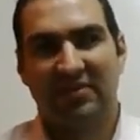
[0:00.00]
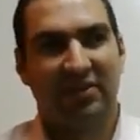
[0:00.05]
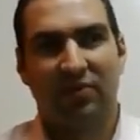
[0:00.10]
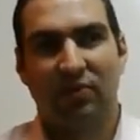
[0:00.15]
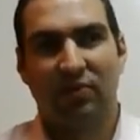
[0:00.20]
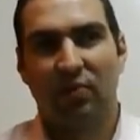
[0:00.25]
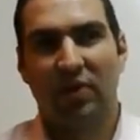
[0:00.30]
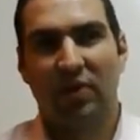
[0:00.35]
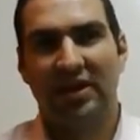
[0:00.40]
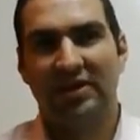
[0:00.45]

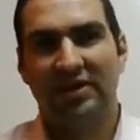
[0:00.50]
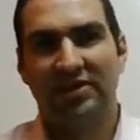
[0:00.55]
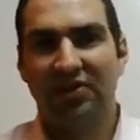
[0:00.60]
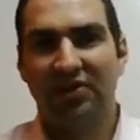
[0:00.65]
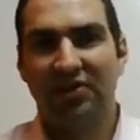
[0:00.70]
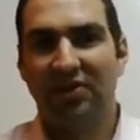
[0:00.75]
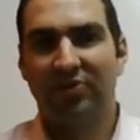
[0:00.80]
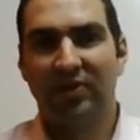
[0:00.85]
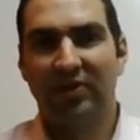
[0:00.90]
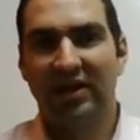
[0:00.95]
1,
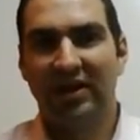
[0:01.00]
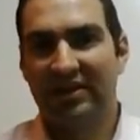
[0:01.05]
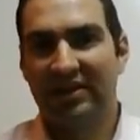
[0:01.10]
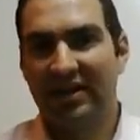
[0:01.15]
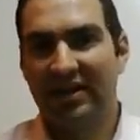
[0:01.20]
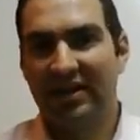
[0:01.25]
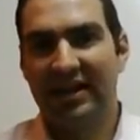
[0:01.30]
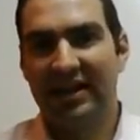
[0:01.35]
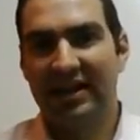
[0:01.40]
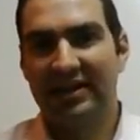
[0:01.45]
2, 3 a
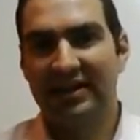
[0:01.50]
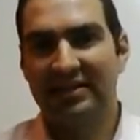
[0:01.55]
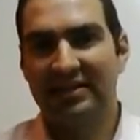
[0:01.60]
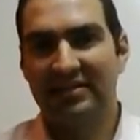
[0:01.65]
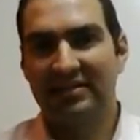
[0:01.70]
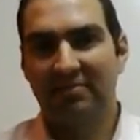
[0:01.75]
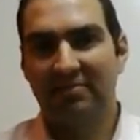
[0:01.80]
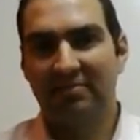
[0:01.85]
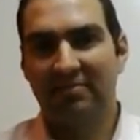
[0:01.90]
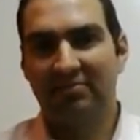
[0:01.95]
day,
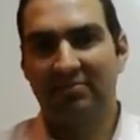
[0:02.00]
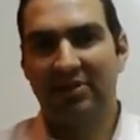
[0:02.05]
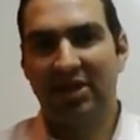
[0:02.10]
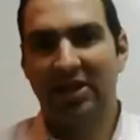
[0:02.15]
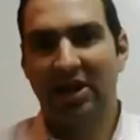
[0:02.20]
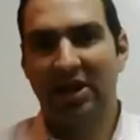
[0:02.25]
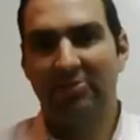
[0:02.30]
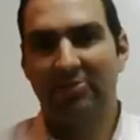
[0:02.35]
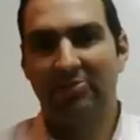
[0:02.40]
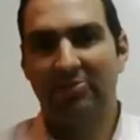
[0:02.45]
sometimes 4 or
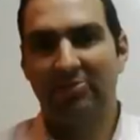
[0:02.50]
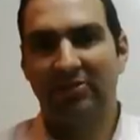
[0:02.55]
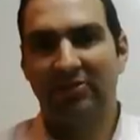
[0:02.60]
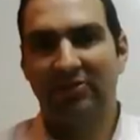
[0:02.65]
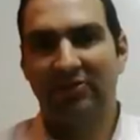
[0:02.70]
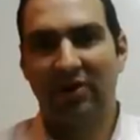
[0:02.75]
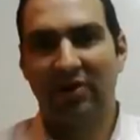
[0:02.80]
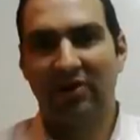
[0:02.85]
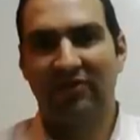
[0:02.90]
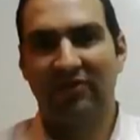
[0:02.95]
5 a
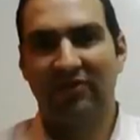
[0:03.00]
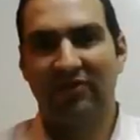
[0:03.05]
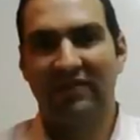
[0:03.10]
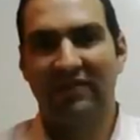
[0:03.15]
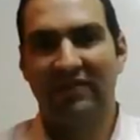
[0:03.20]
day,